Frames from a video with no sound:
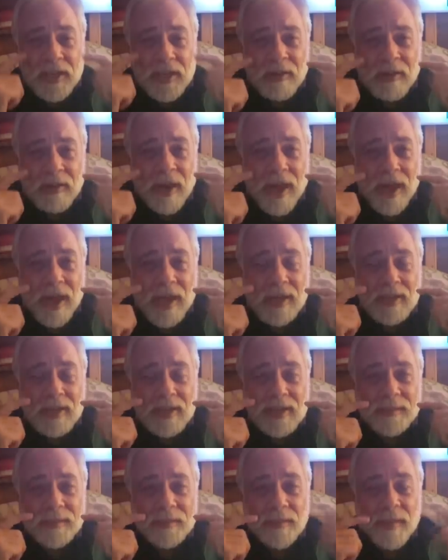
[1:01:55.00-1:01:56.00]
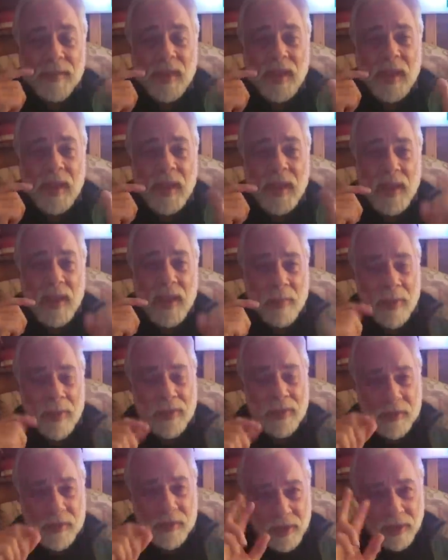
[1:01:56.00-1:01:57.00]
your eyes.
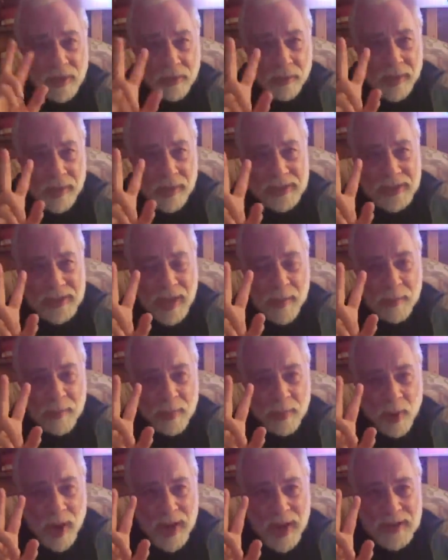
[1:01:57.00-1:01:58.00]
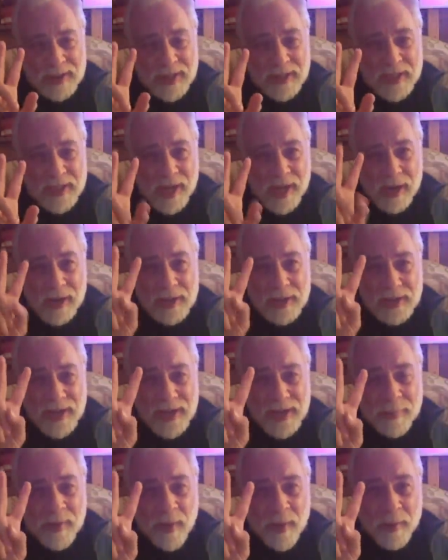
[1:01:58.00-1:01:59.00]
But there's a three-step process here.
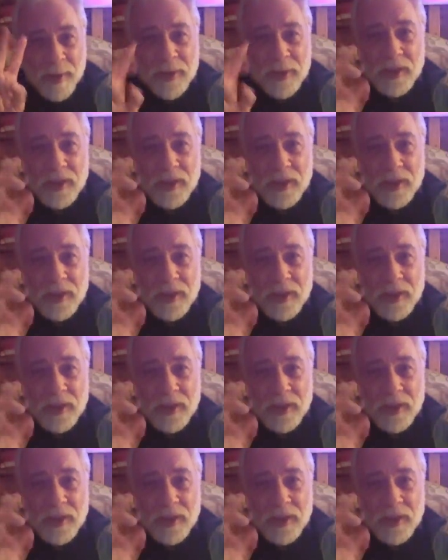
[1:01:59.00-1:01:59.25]
Step number